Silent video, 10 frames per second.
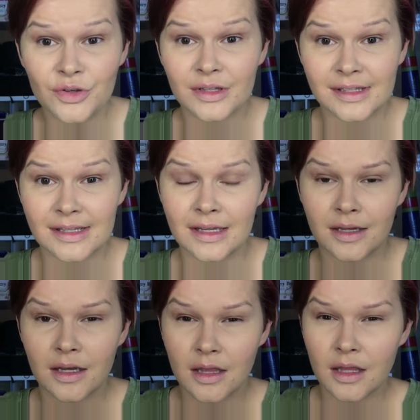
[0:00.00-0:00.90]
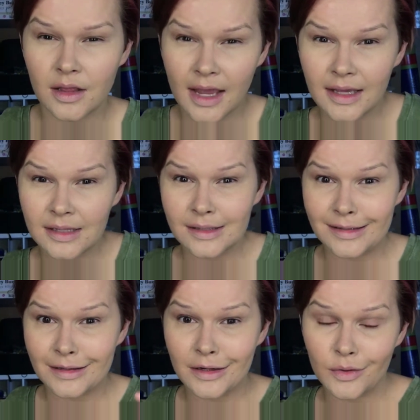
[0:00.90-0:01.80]
you can see, the light
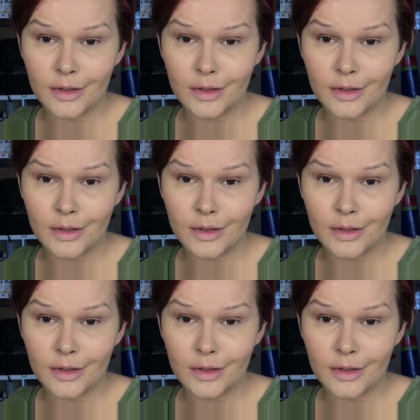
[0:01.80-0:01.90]
concealer